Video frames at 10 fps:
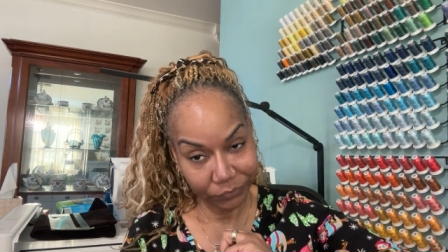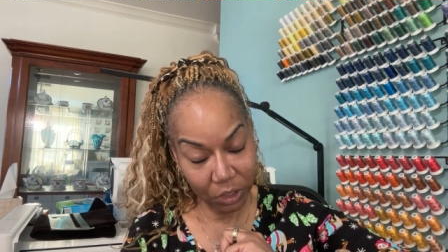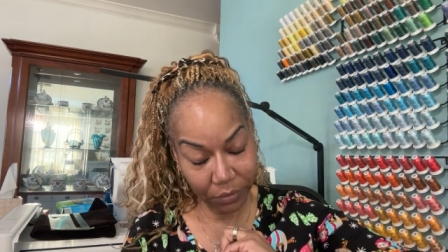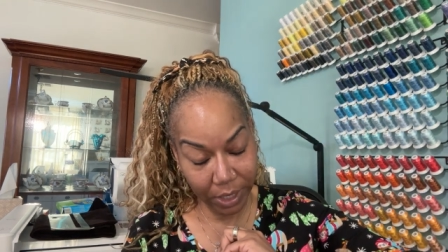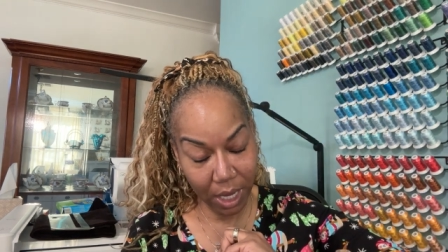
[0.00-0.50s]

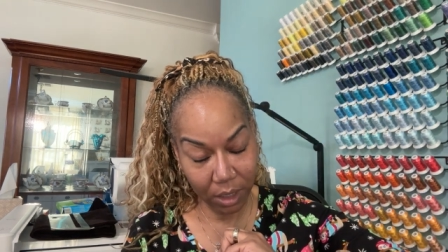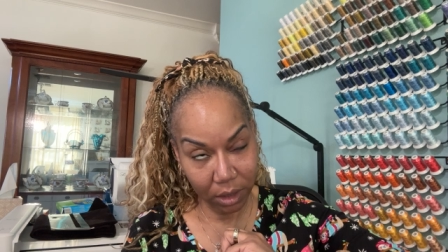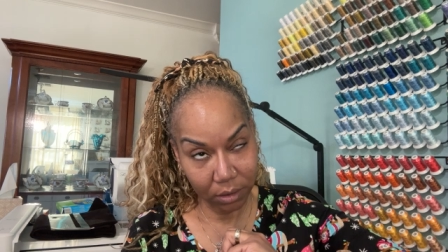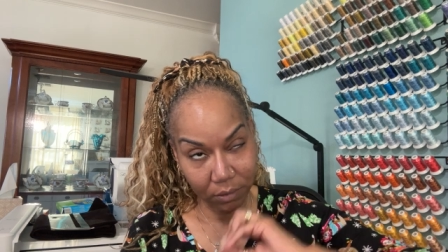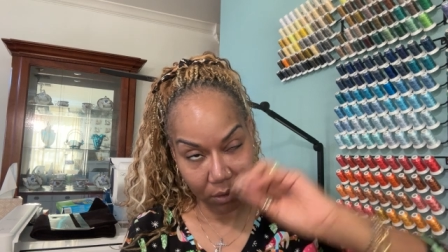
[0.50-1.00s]
okay,
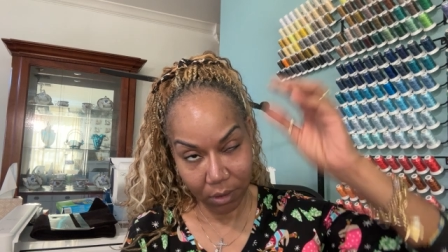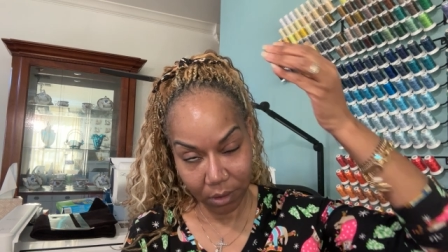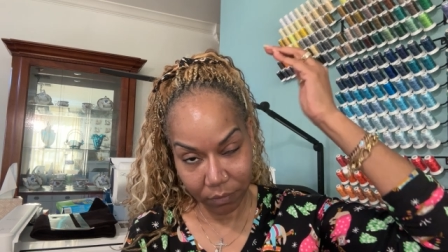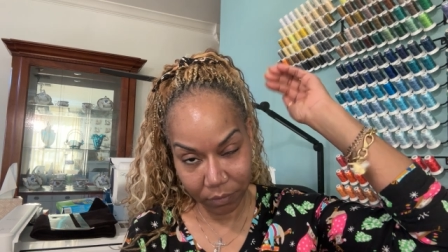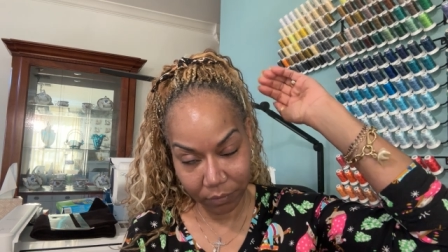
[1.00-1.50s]

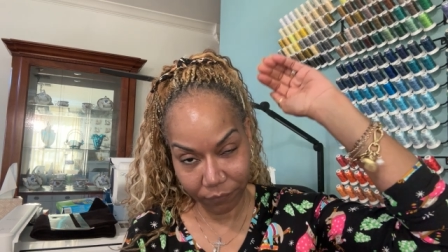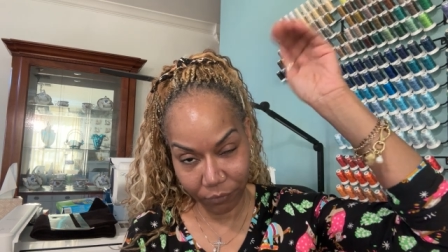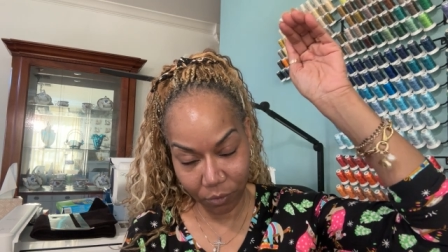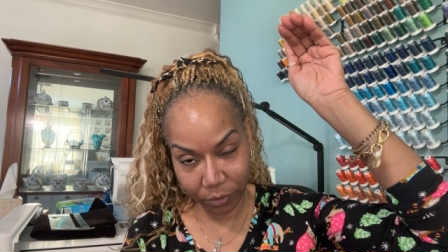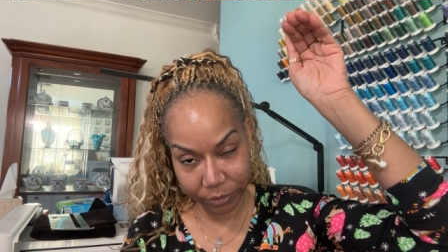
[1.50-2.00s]
the
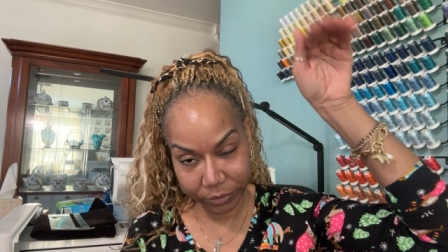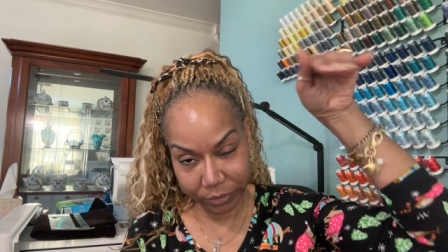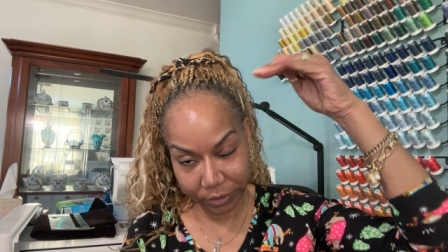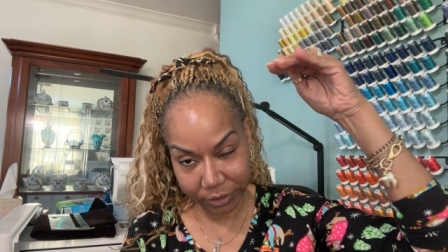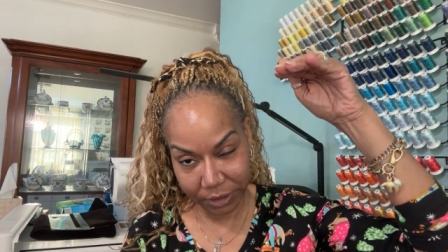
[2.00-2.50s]
floors,
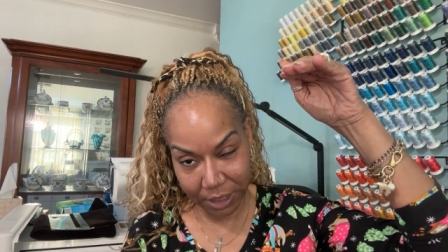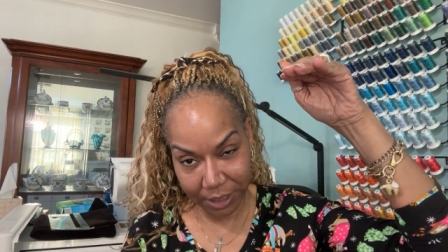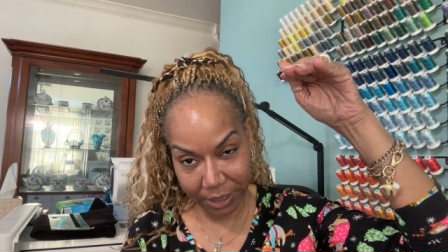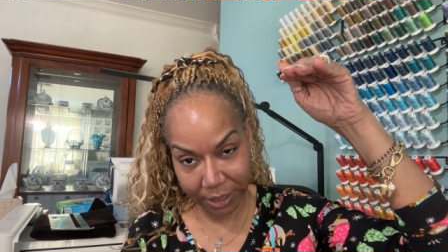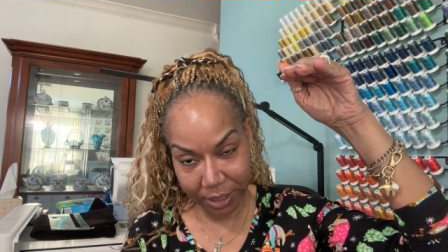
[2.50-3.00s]
the
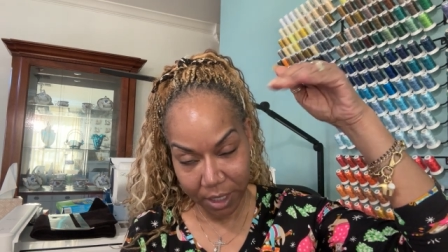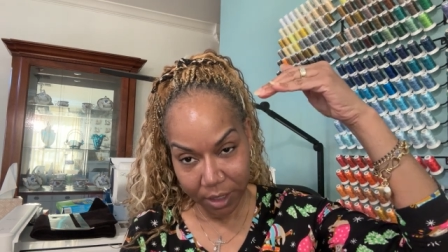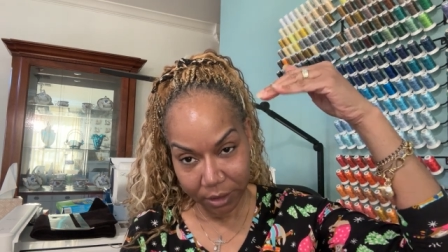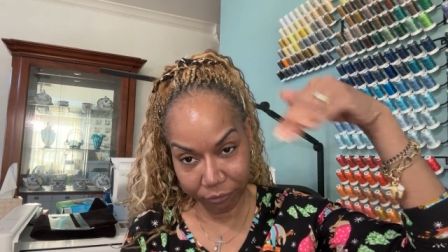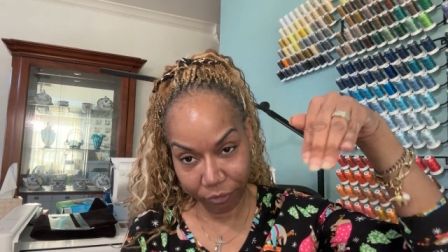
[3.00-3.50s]
ceiling,
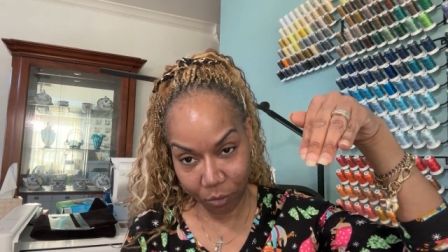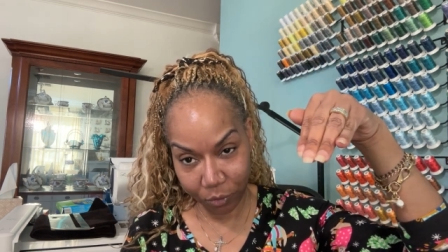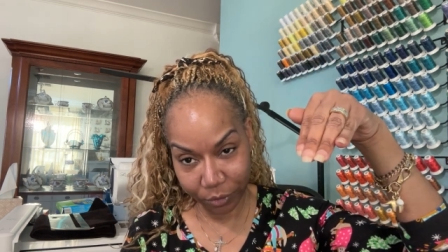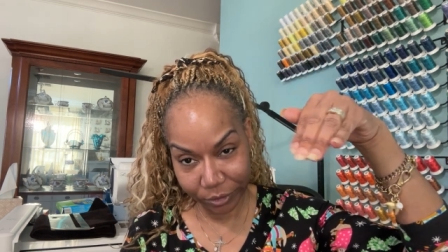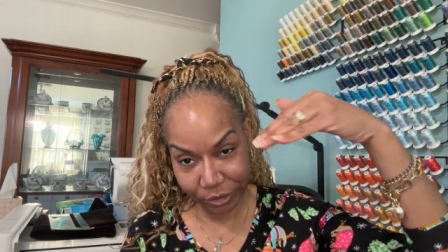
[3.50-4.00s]
the
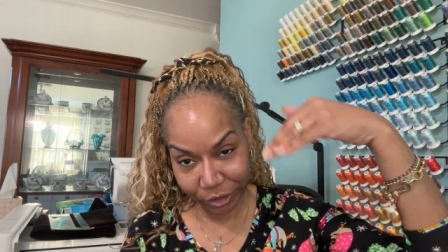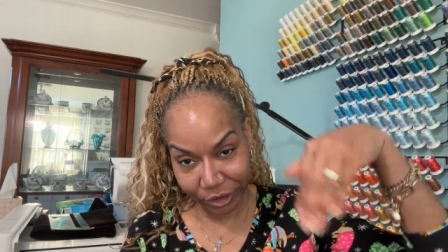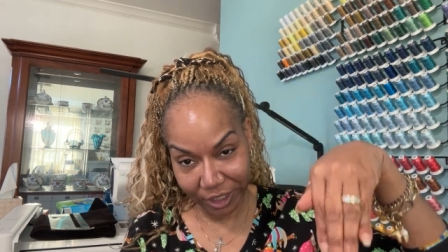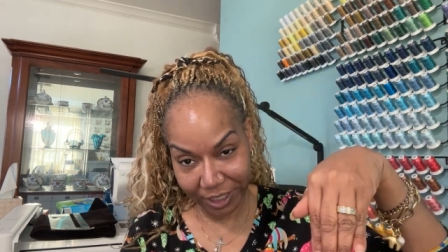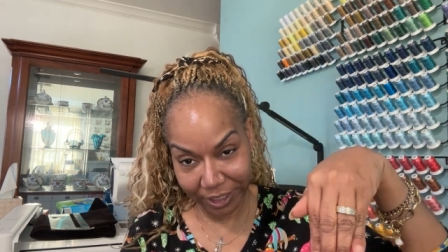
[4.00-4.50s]
floors, the
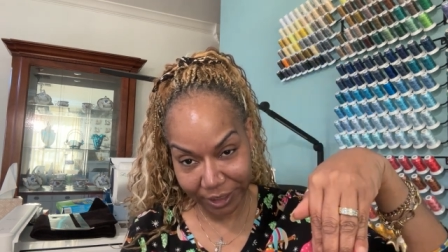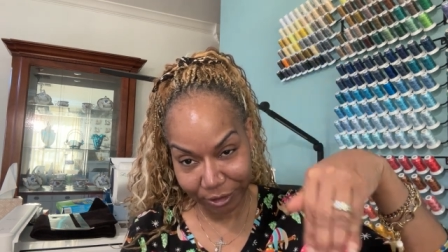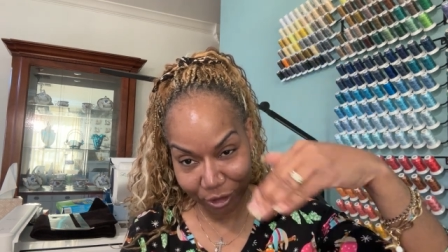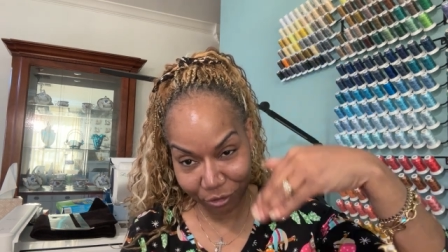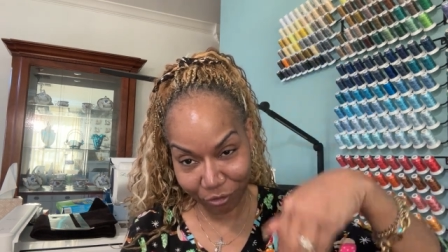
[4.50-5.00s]

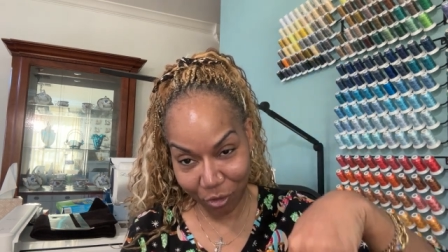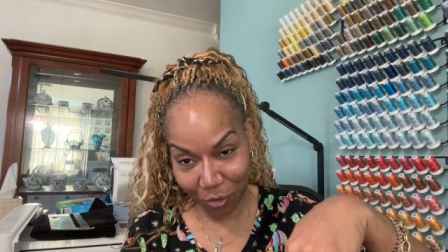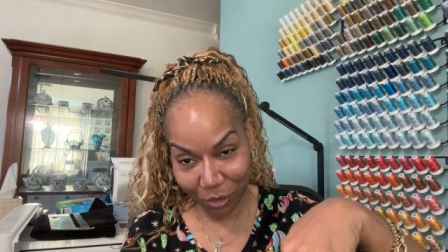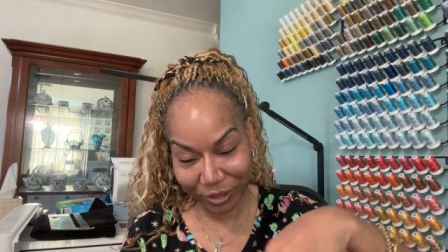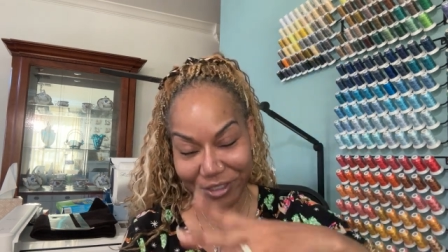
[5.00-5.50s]
ceilings, the
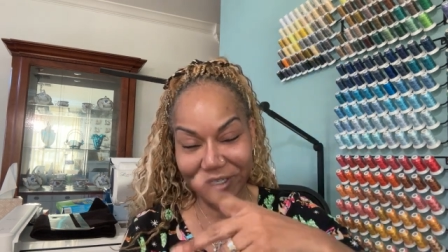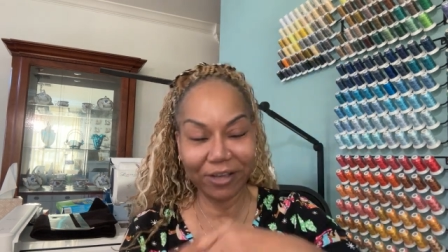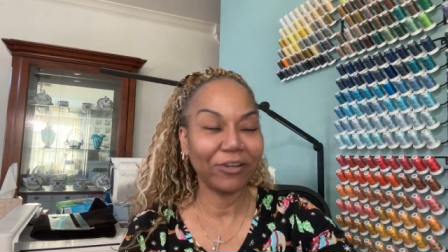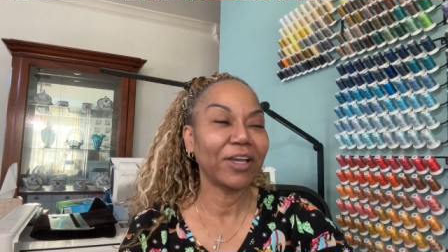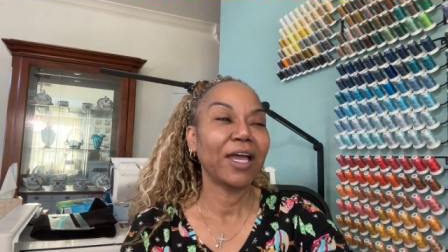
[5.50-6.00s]
floors, you know.